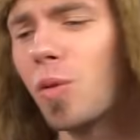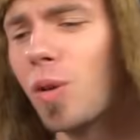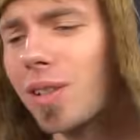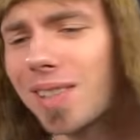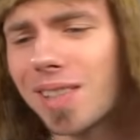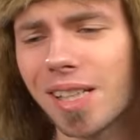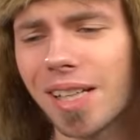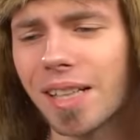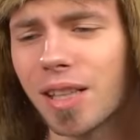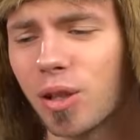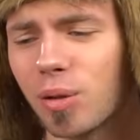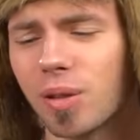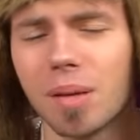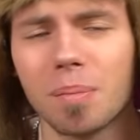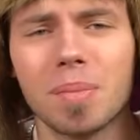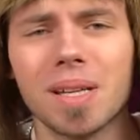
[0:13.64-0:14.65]
on straight
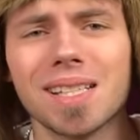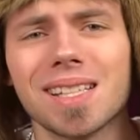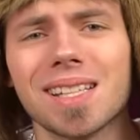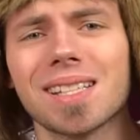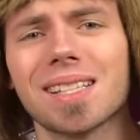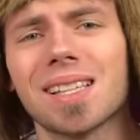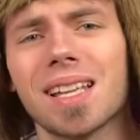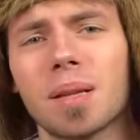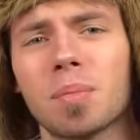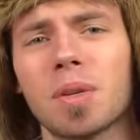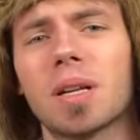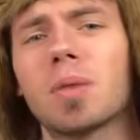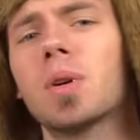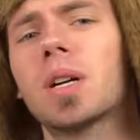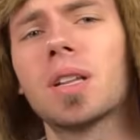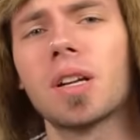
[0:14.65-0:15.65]
to the business, let me
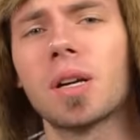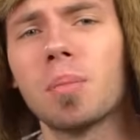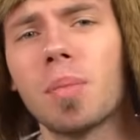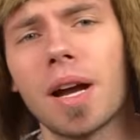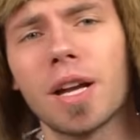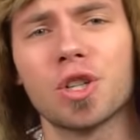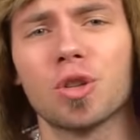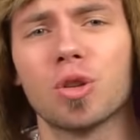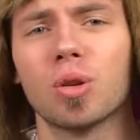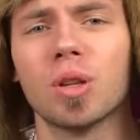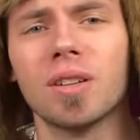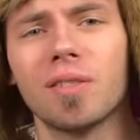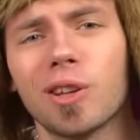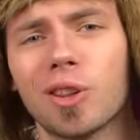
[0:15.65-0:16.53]
quickly remind you to leave your